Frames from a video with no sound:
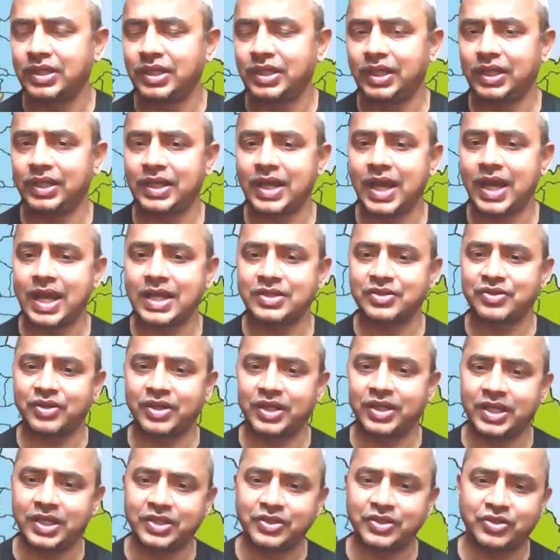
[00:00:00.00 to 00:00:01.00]
It has
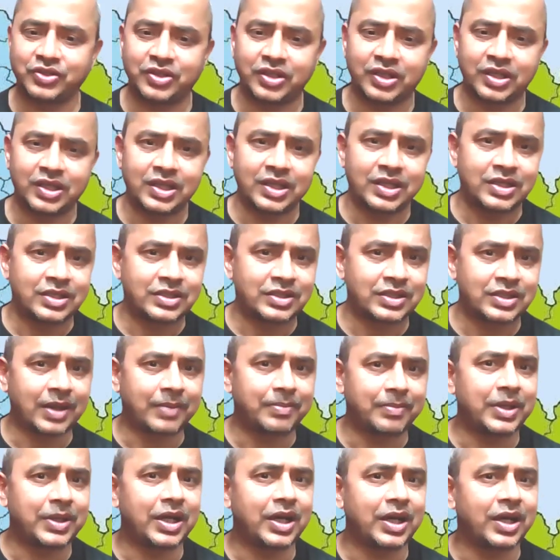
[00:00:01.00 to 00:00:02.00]
raised
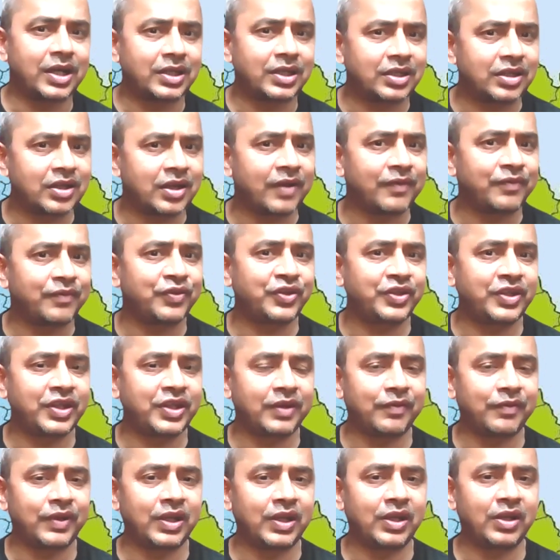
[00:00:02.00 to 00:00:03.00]
some
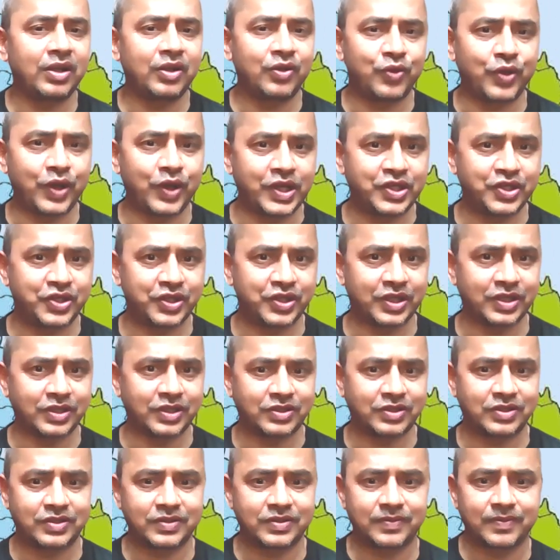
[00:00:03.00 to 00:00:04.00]
uncomfortable
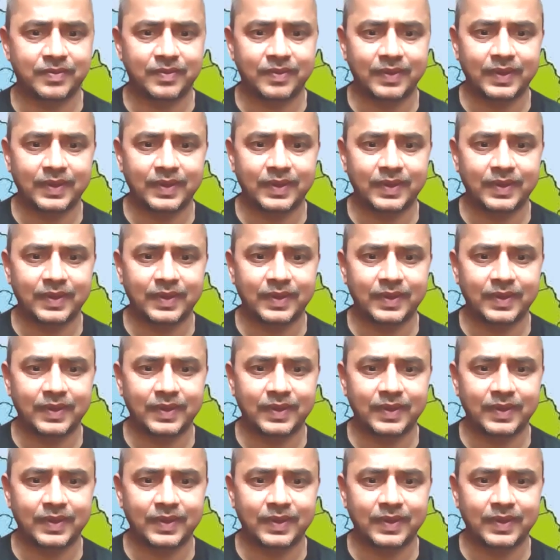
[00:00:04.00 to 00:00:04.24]
questions.